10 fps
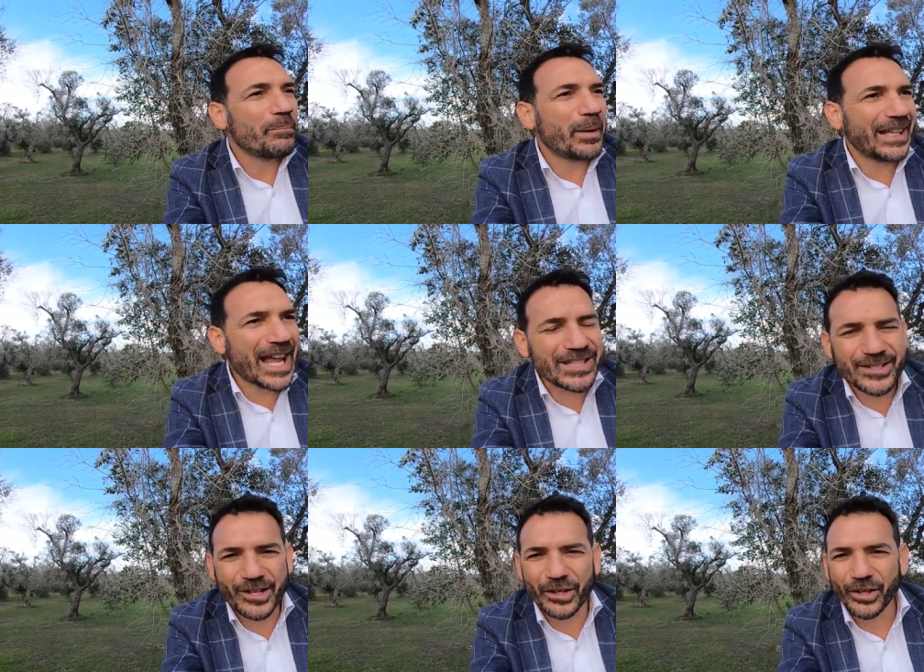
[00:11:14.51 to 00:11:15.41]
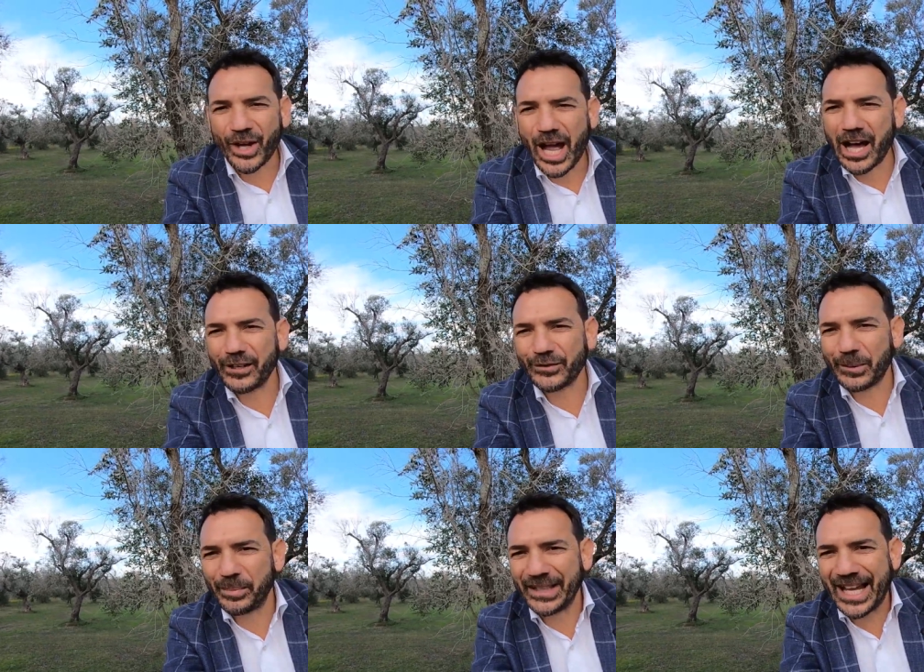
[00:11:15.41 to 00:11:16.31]
palazzo
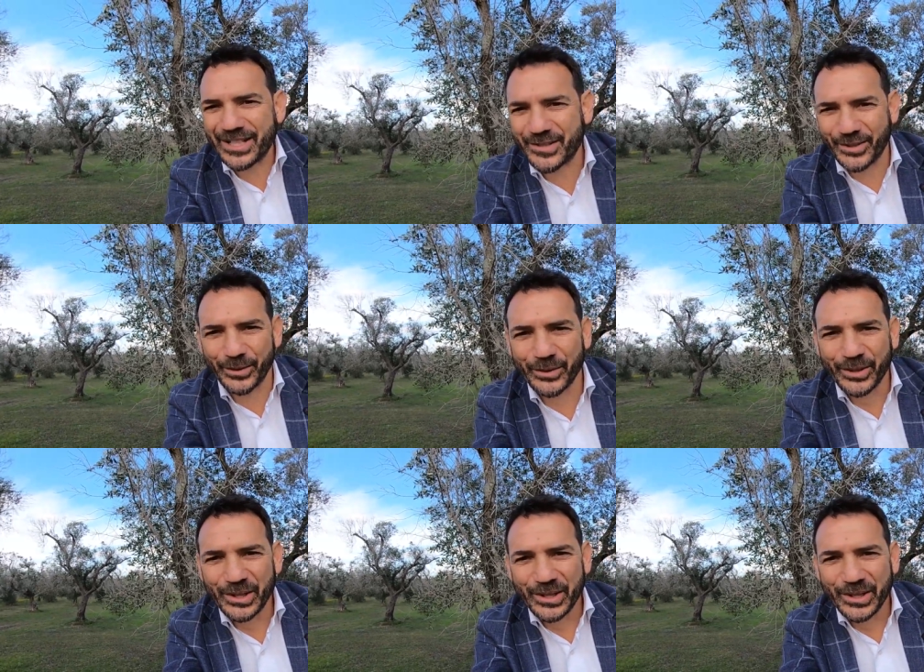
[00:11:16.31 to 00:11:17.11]
after palazzo